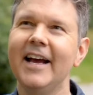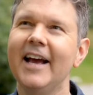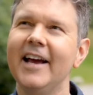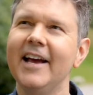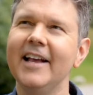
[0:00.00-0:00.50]

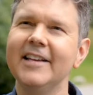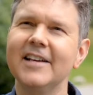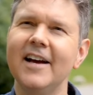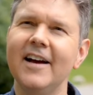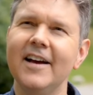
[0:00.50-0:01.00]
and
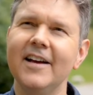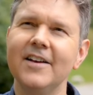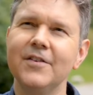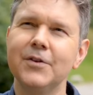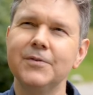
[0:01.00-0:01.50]

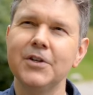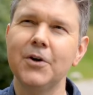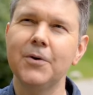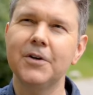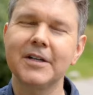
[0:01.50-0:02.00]
you
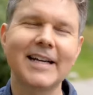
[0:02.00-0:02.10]
know, her